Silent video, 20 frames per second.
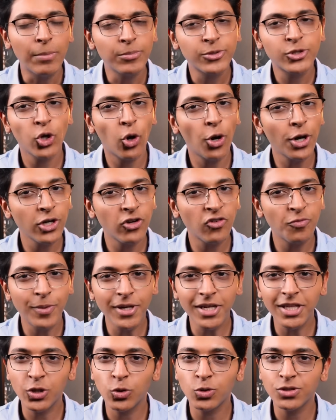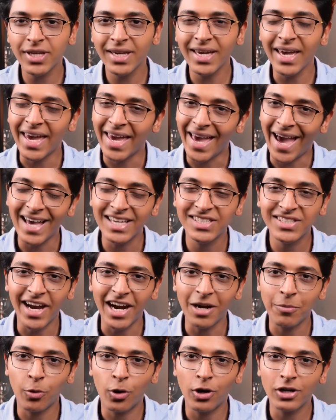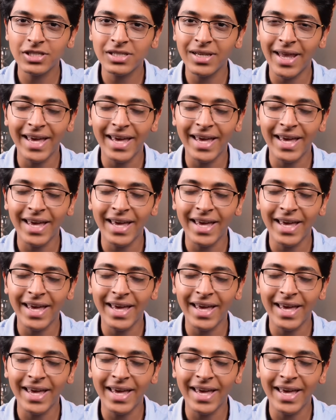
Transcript: I'm sure you've been using AI chatbots